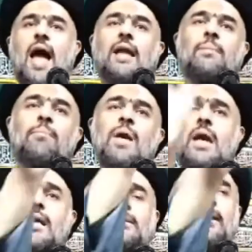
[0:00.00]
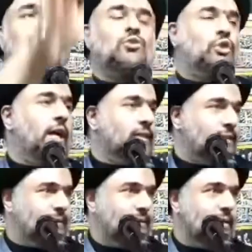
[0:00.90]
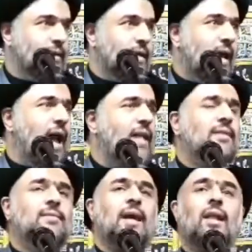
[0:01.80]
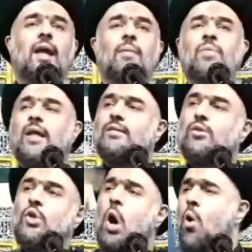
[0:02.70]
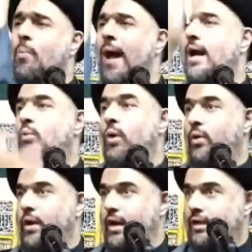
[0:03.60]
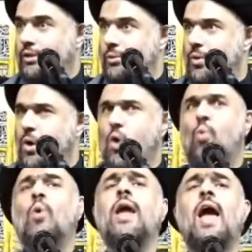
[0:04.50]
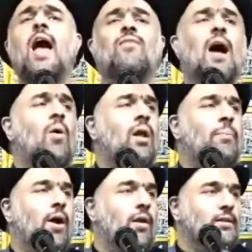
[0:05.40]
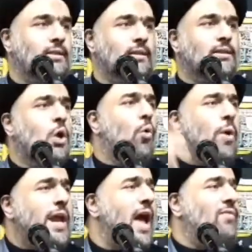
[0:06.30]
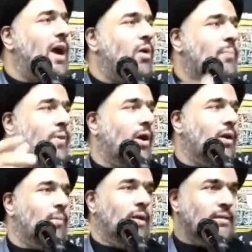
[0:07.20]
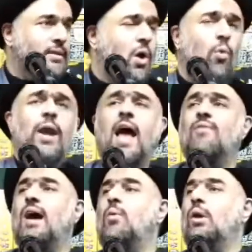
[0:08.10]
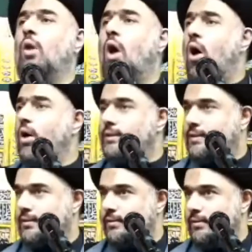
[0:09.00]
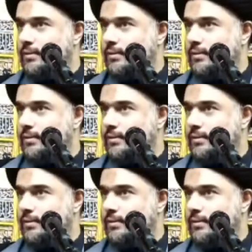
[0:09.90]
and beat his chest and tell him that, go back, we don't need you. We have our policies. We have our parliament. We have our laws.